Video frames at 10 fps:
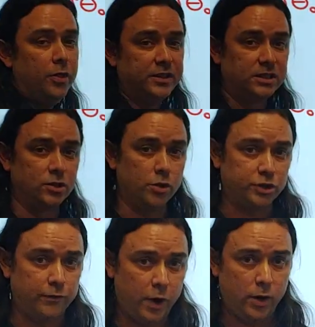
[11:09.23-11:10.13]
This is
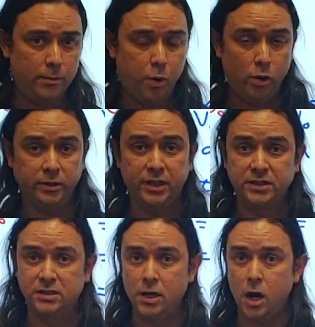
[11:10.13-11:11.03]
also very important because
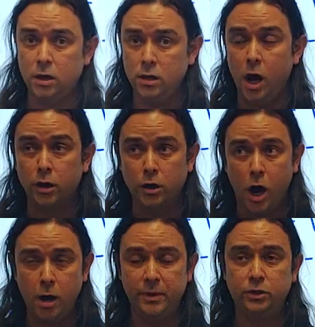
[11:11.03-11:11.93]
it's not
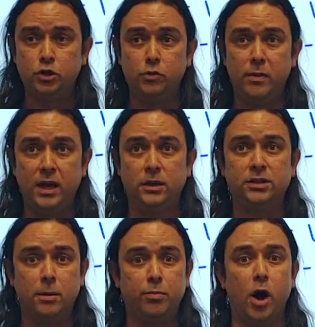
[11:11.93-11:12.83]
uncommon to make
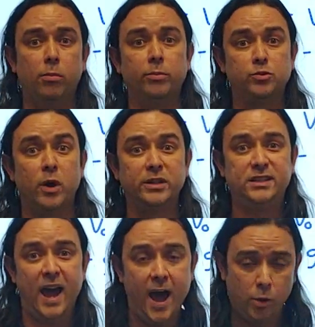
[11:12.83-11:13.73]
some problems where
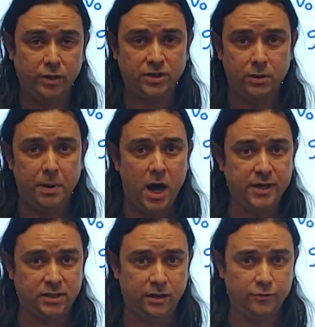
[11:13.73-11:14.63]
down is the
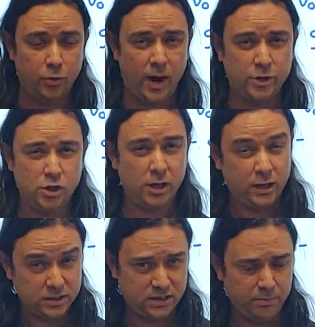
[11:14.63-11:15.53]
positive direction. It
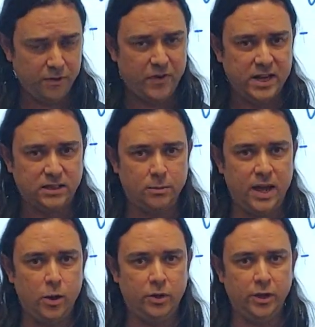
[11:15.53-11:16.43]
can simplify some
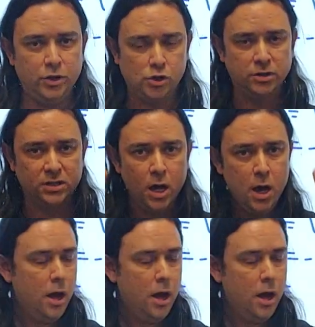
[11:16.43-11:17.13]
calculations.